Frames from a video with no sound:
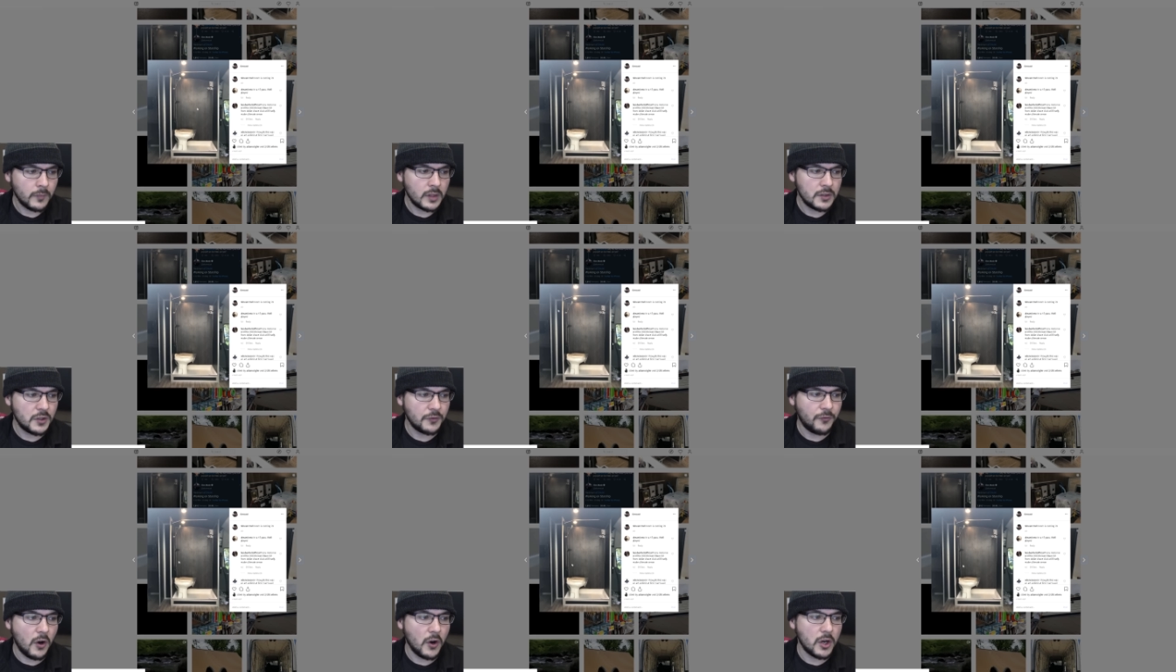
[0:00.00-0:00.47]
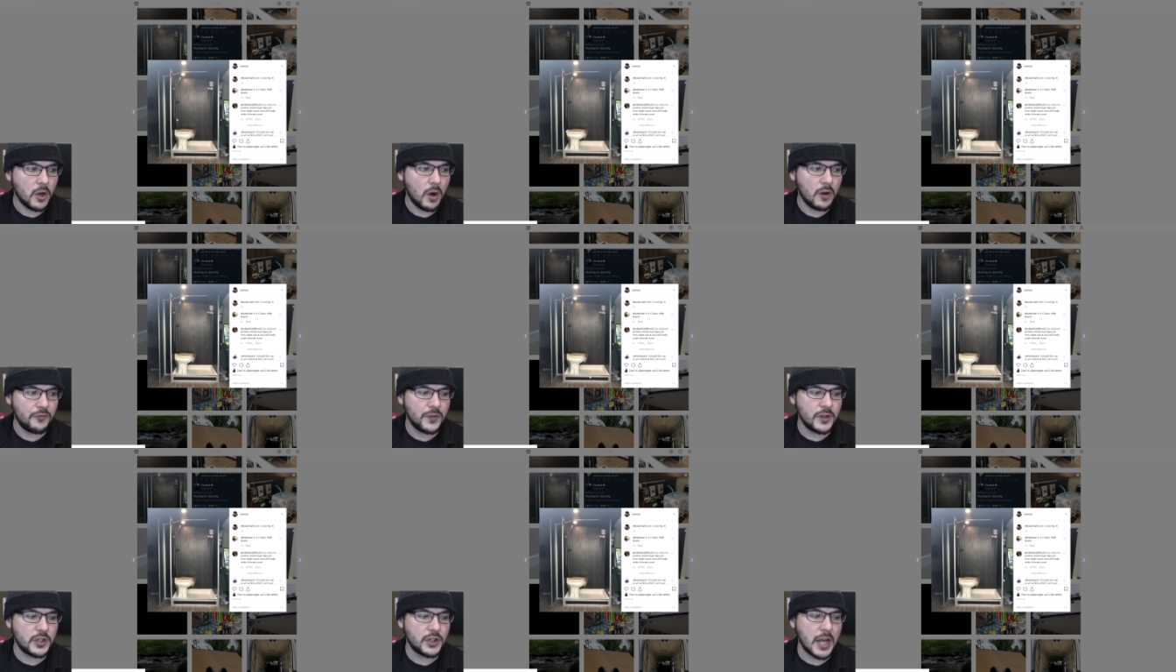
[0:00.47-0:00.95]
It's a photo
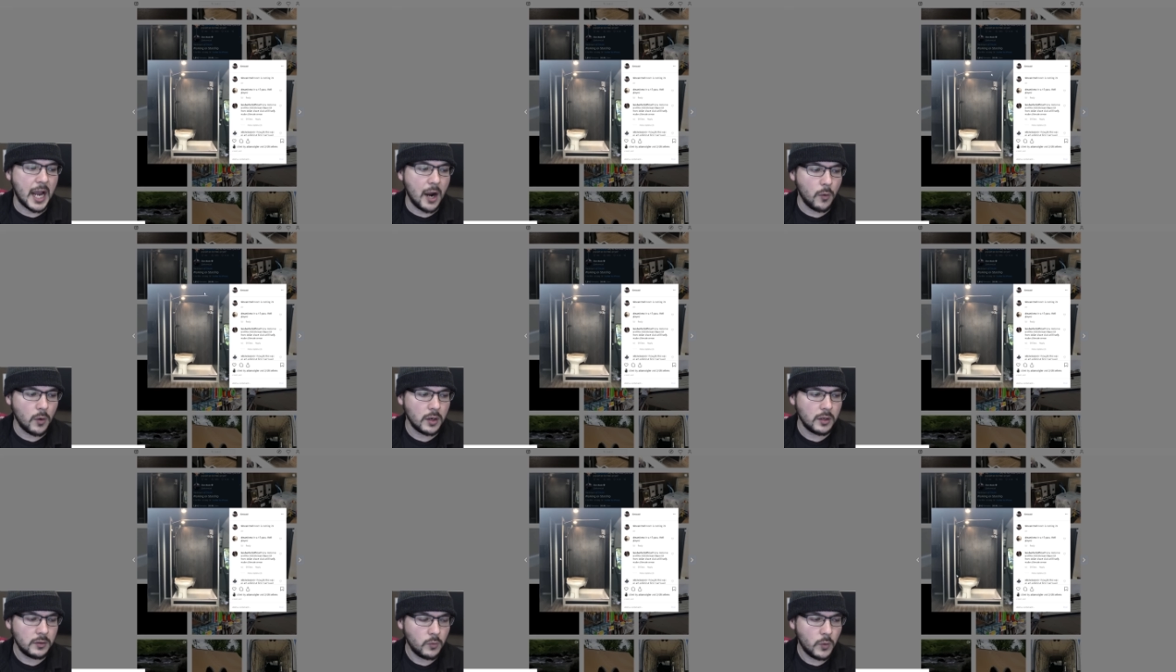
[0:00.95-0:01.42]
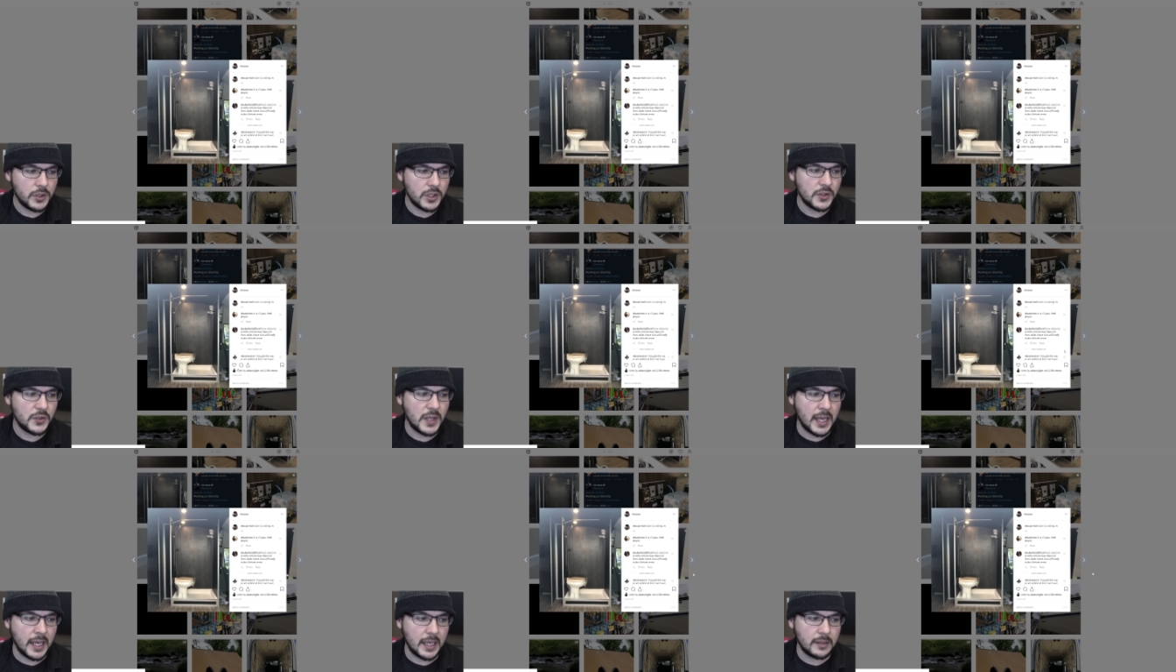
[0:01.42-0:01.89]
of the shower, which
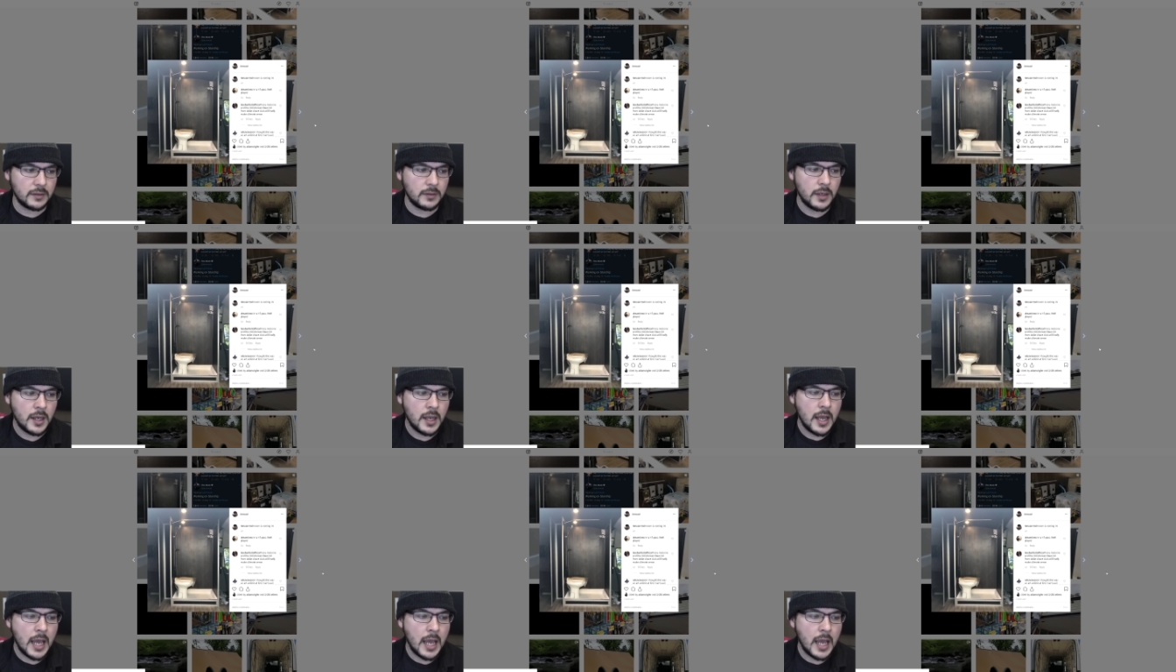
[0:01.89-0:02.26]
is in.